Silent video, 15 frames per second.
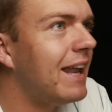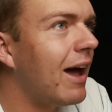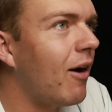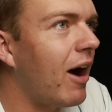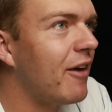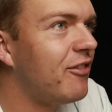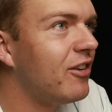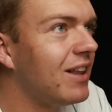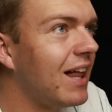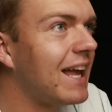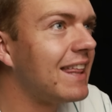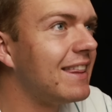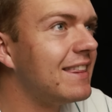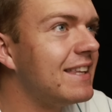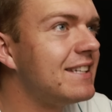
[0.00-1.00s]
Now, I feel
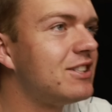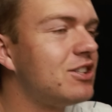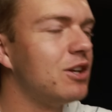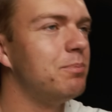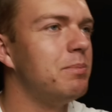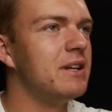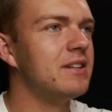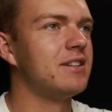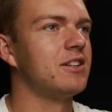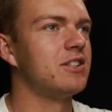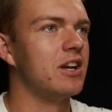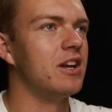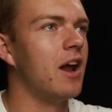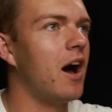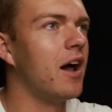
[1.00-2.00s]
like this should be such
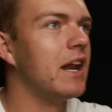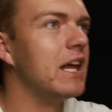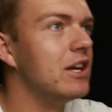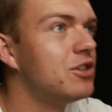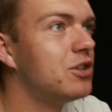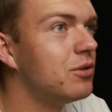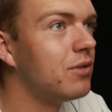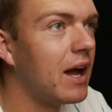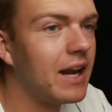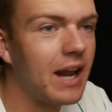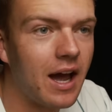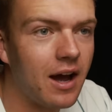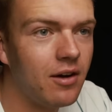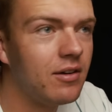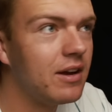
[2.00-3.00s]
a non issue right
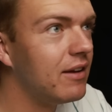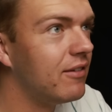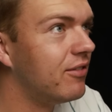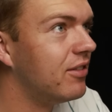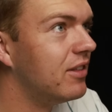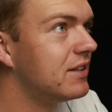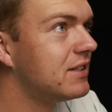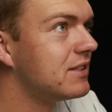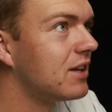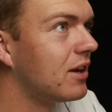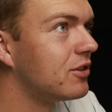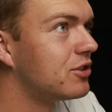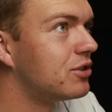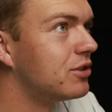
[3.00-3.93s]
now if this is all